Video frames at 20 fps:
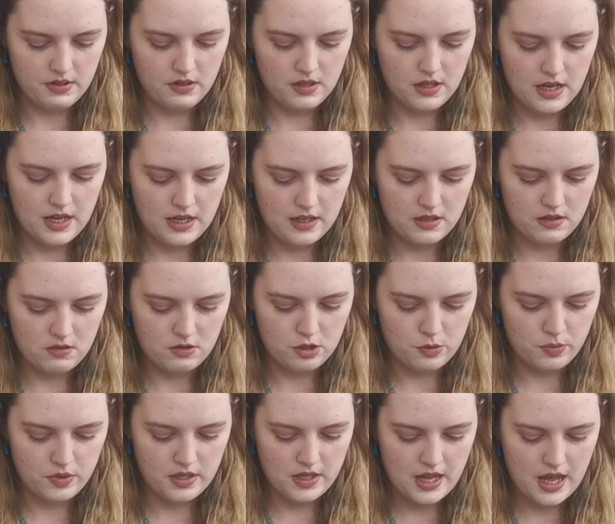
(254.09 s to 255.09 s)
built the lace
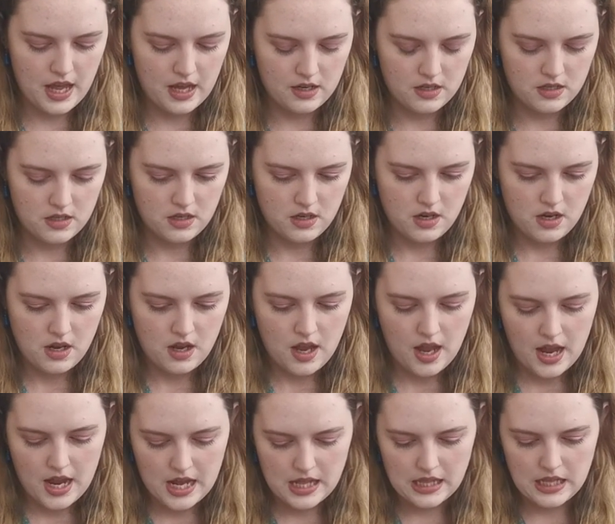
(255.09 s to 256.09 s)
on top of that.
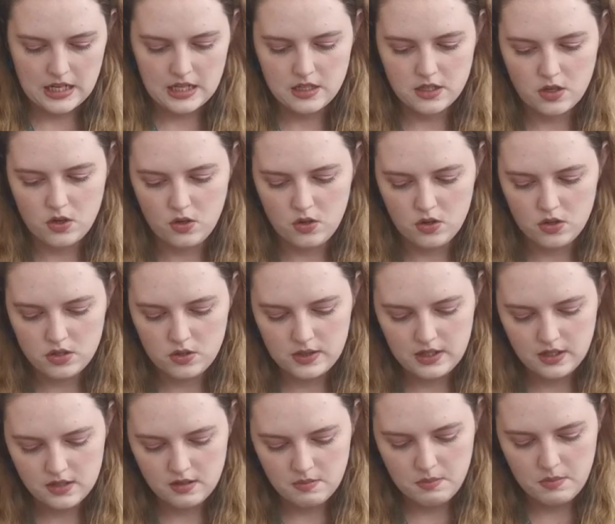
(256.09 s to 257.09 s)
And then it's got,
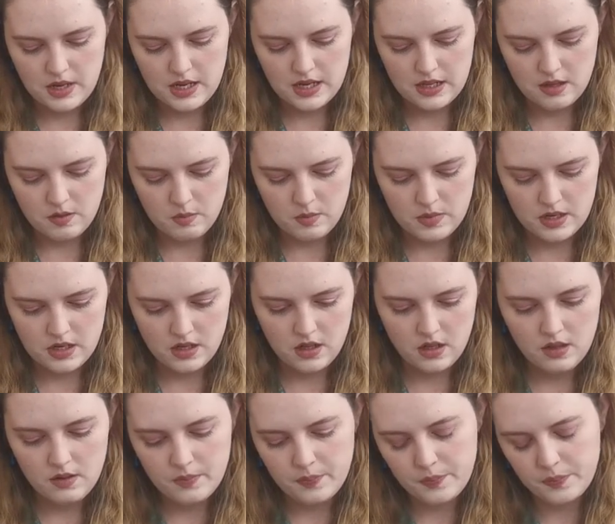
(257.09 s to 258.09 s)
so it doesn't meet in the
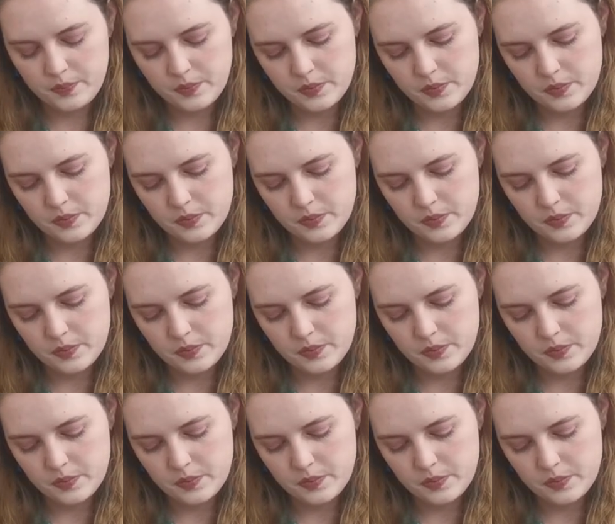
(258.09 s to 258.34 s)
middle.